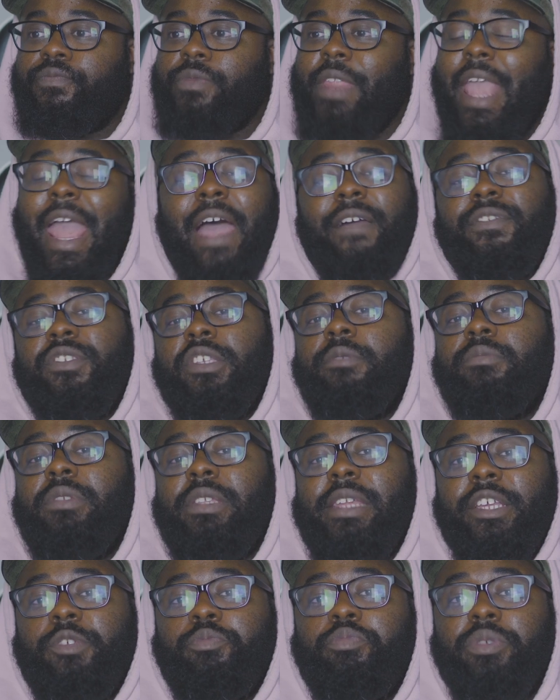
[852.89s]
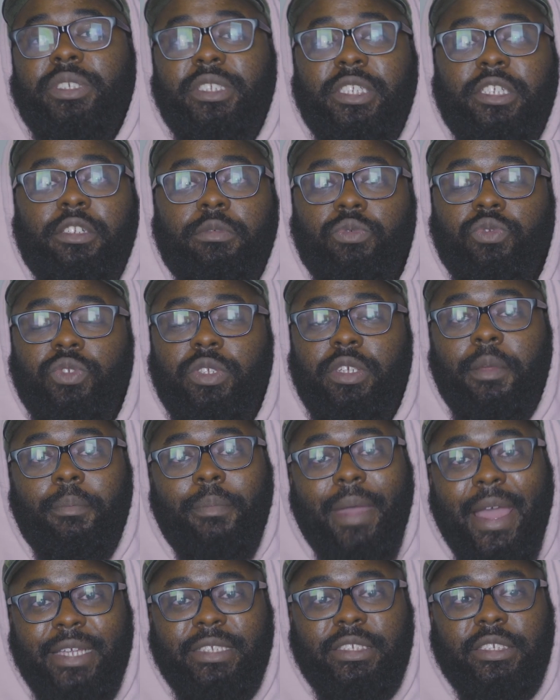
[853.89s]
have something that's presentable to the
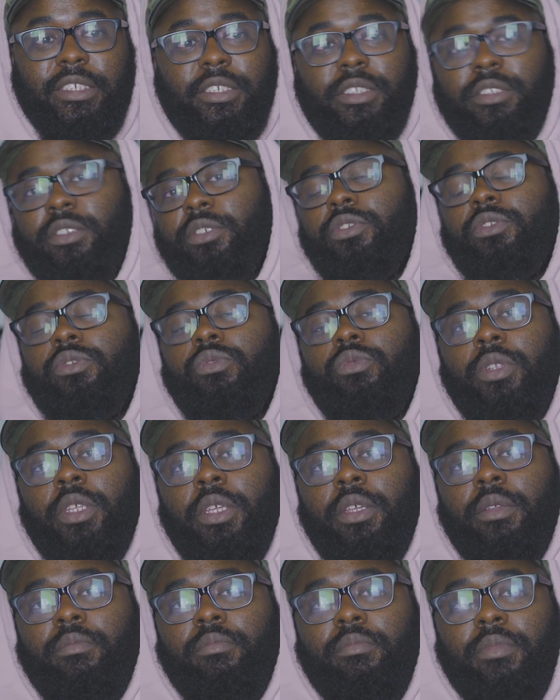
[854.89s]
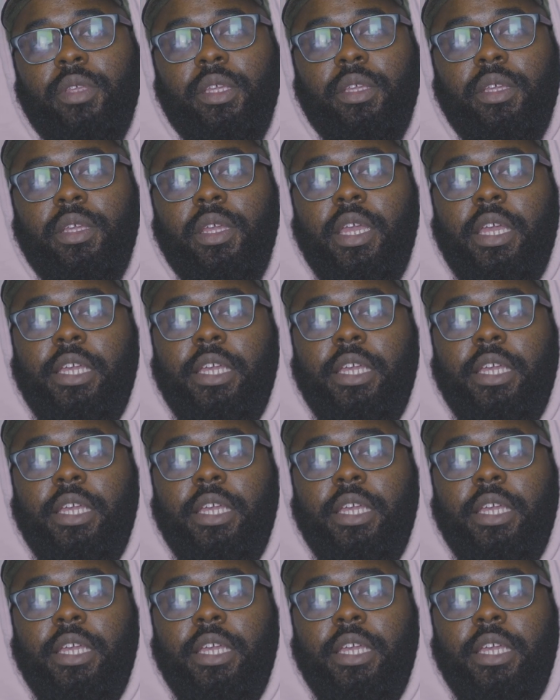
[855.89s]
masses, you need me.